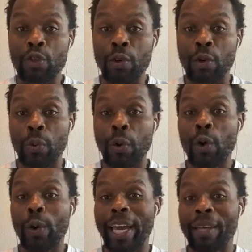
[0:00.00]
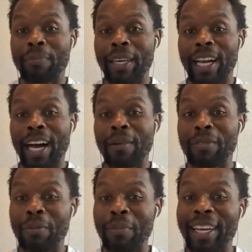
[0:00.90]
to grow and
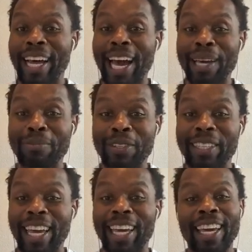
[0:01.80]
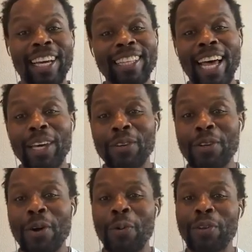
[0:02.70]
become the man I am today. Now,
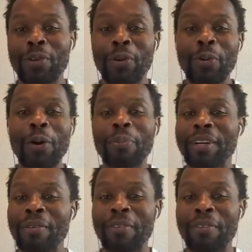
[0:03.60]
you know, when you grew up in an